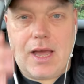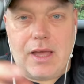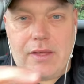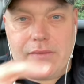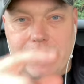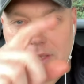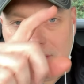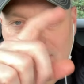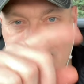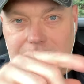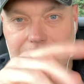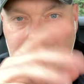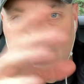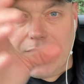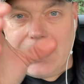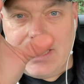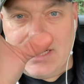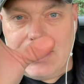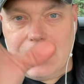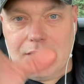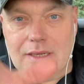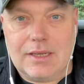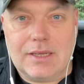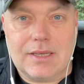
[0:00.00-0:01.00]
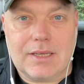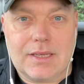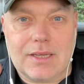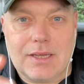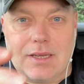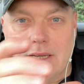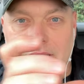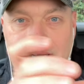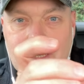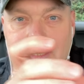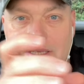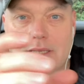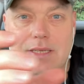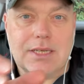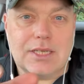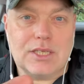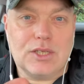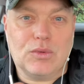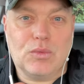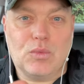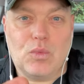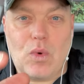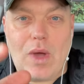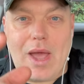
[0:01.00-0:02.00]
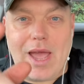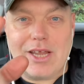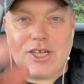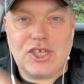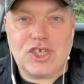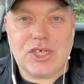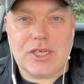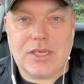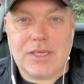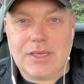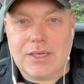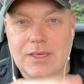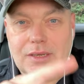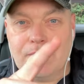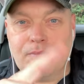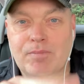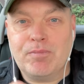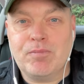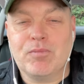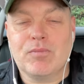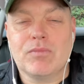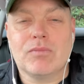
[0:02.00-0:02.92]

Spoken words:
They sell it in like as a little wedge in a